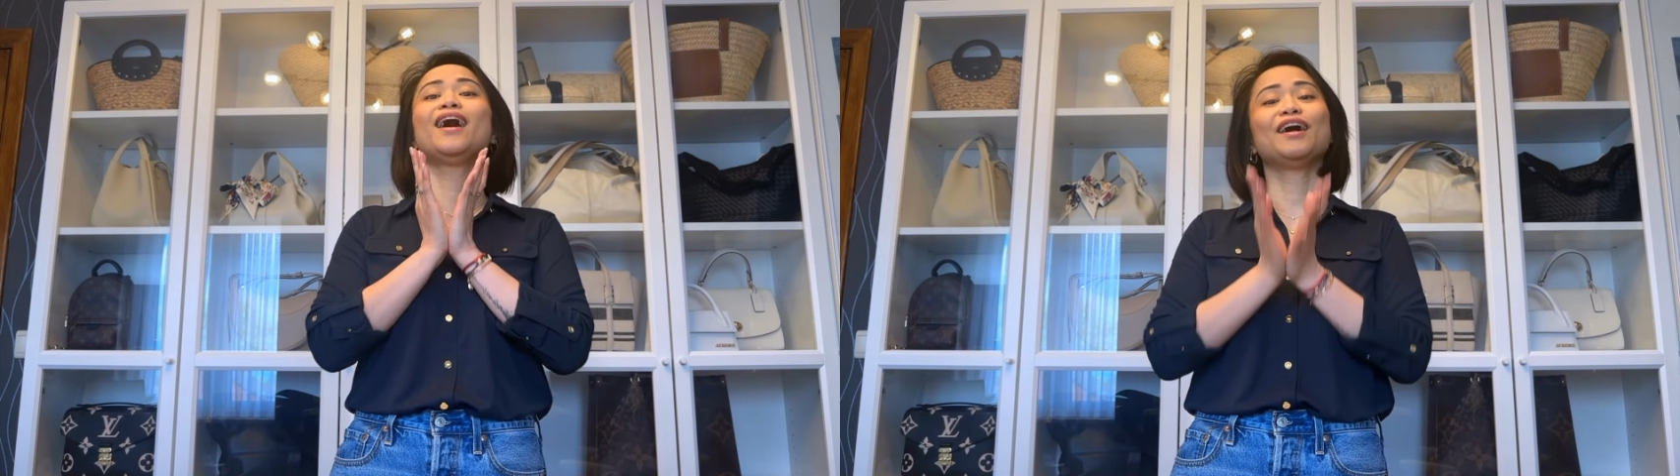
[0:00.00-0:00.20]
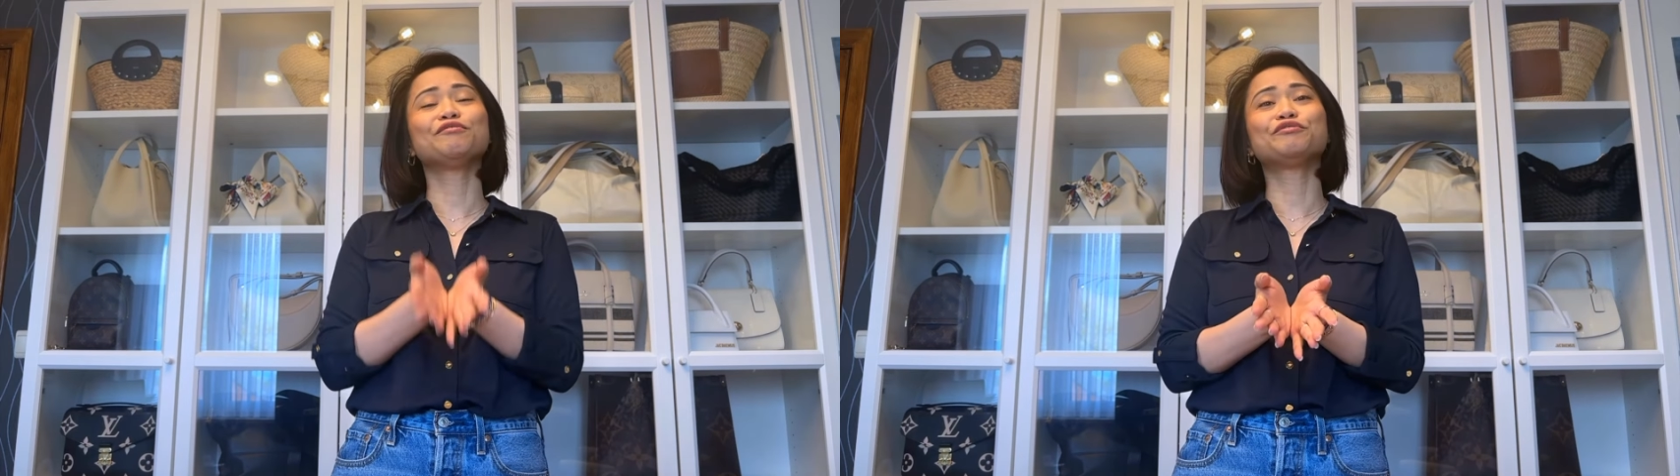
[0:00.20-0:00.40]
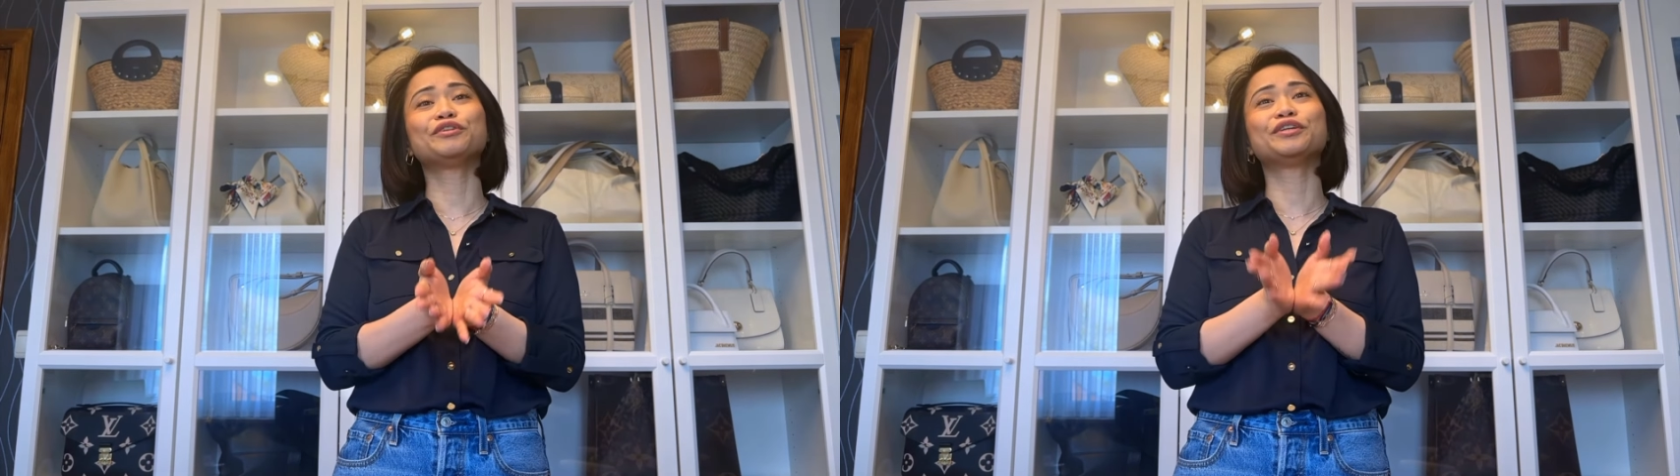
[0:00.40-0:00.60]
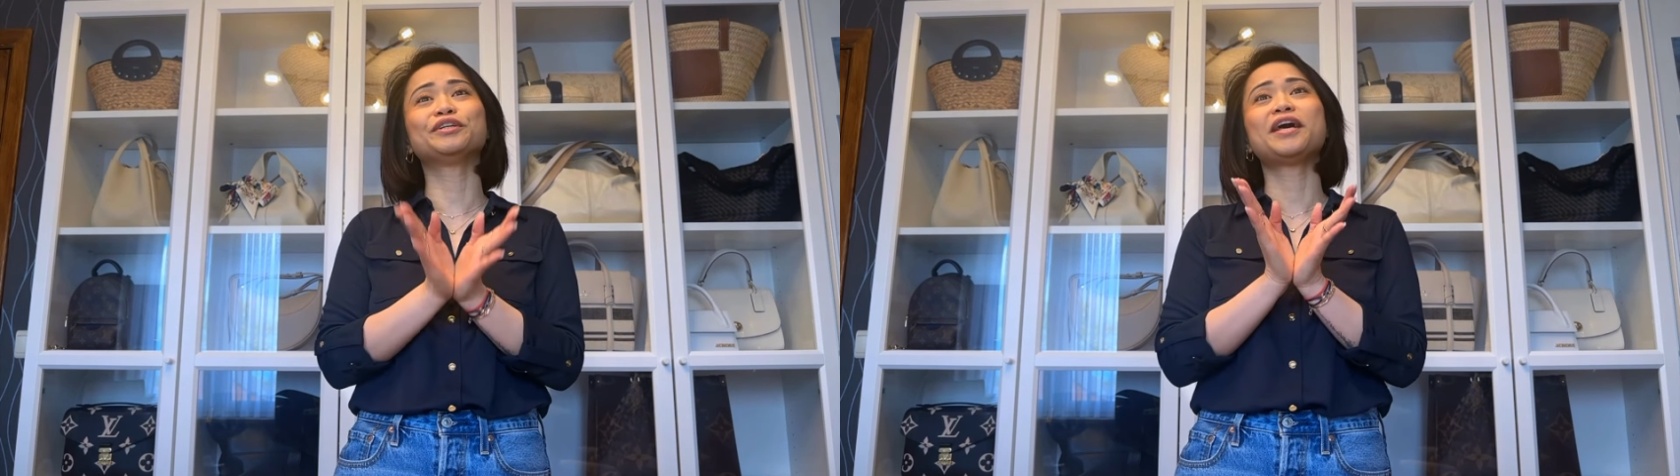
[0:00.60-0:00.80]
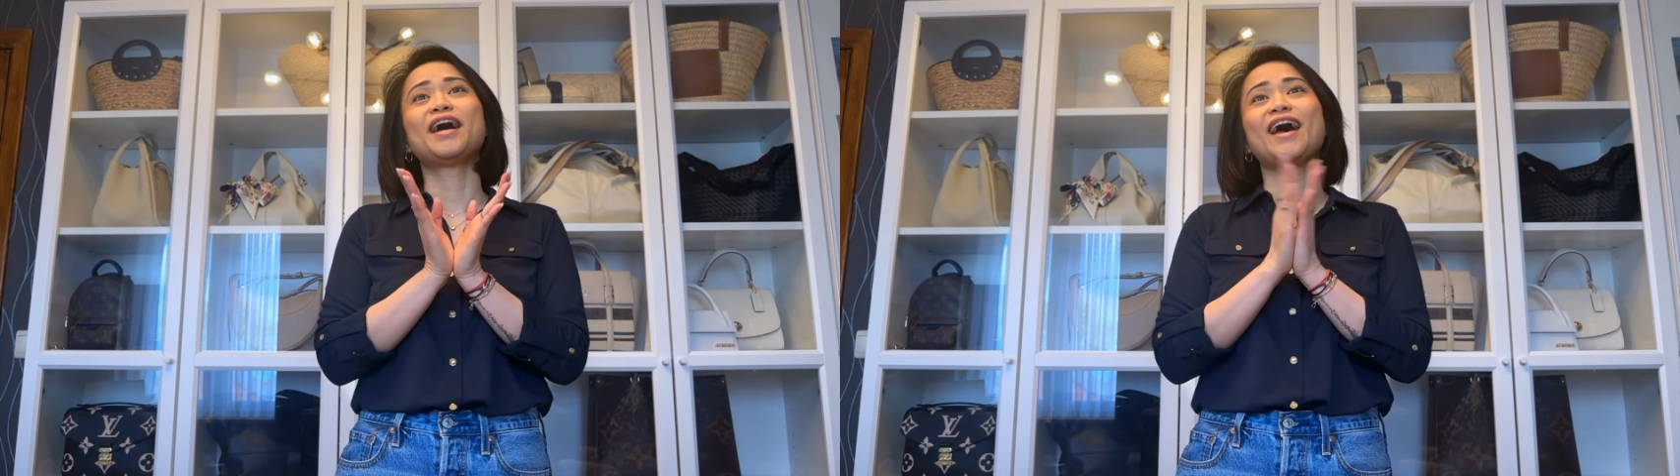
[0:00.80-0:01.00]

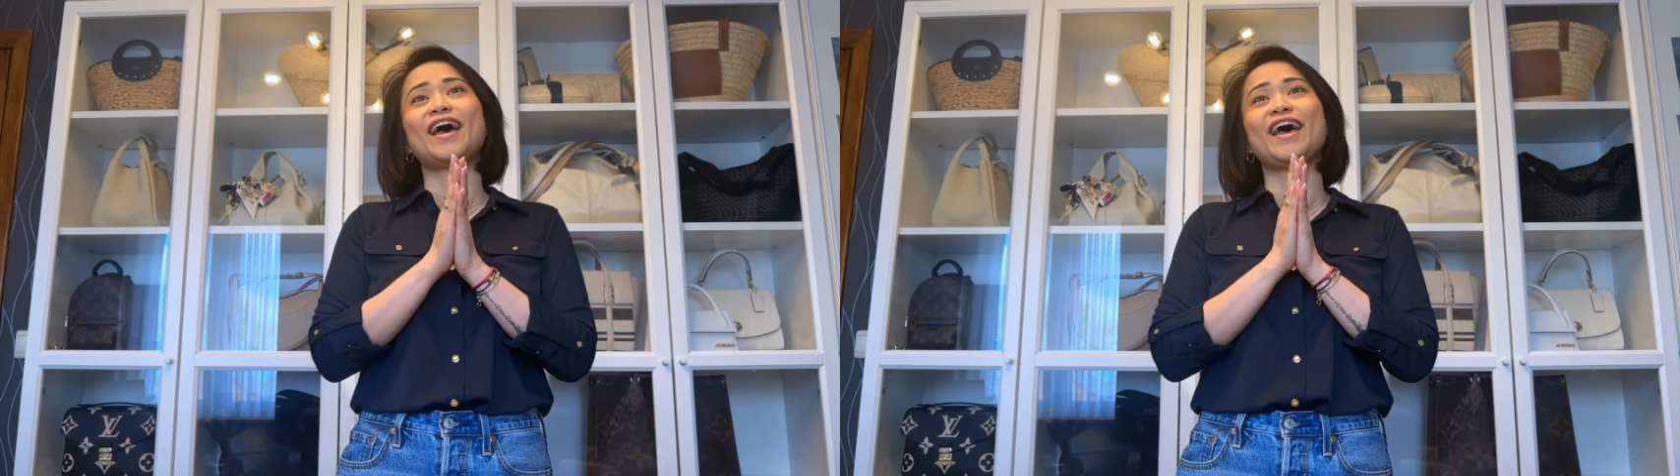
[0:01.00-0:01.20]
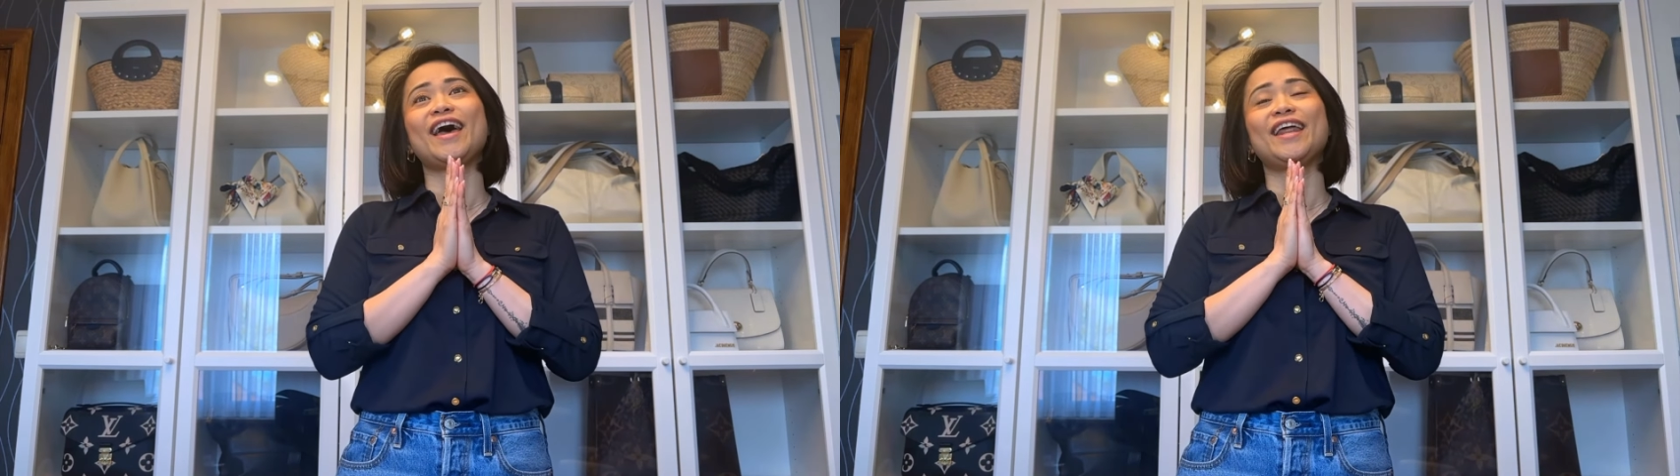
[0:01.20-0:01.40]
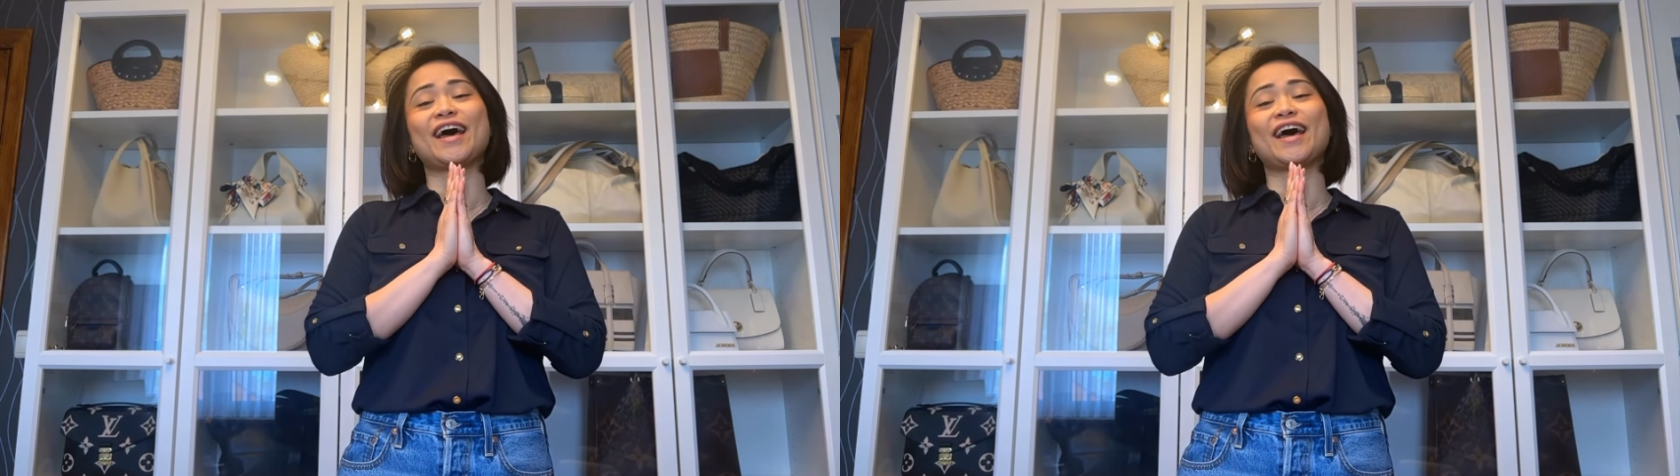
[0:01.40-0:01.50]
helpful. And